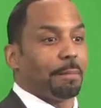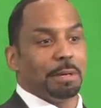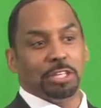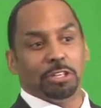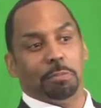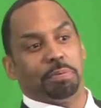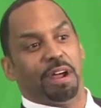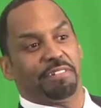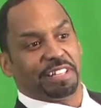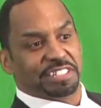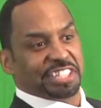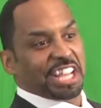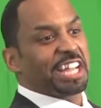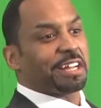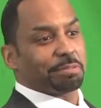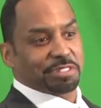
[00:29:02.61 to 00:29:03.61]
little brother
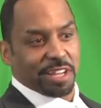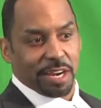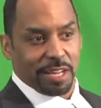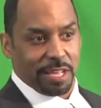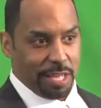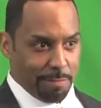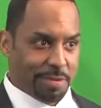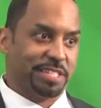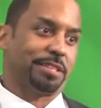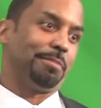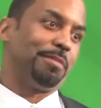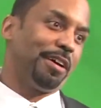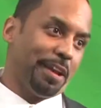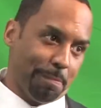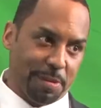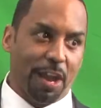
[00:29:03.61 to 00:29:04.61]
Jacob trying to hit me some
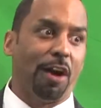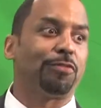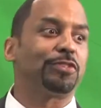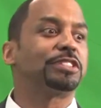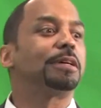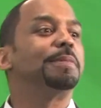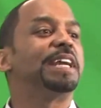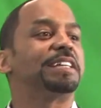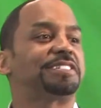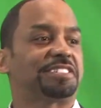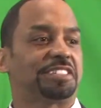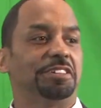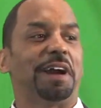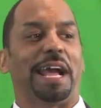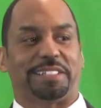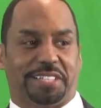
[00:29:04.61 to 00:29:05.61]
hit me off with some of that
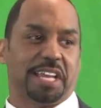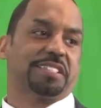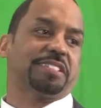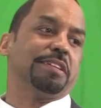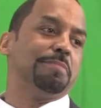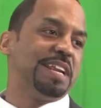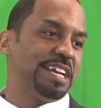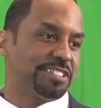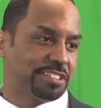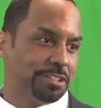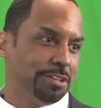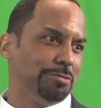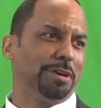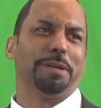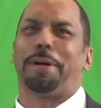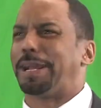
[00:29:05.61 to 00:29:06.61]
stew. I take some of that stew.
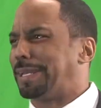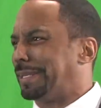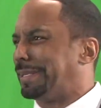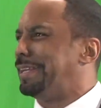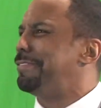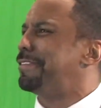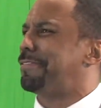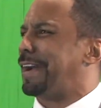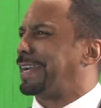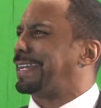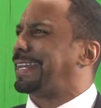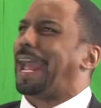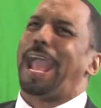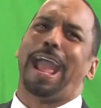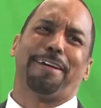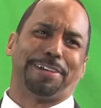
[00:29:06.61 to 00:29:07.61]
What am I getting? Even if I get
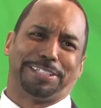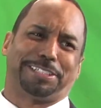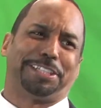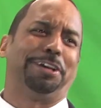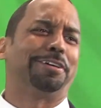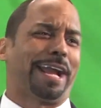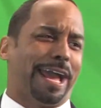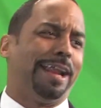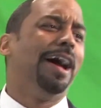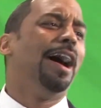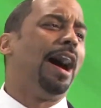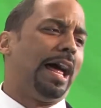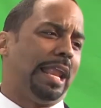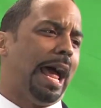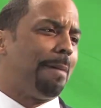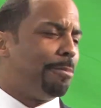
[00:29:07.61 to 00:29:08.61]
half, I still got
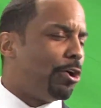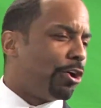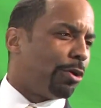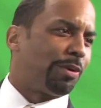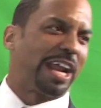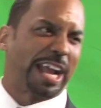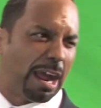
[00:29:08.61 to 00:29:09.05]
a lot more than what I